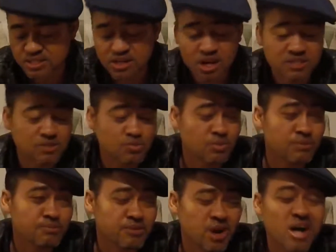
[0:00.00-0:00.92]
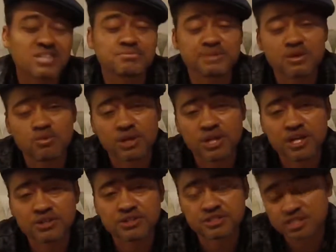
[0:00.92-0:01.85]
It cost me
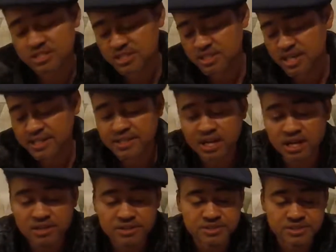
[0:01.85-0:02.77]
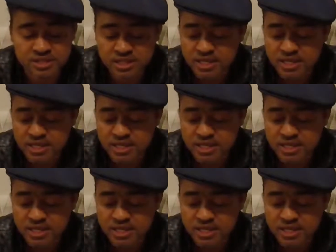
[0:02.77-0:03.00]
$169,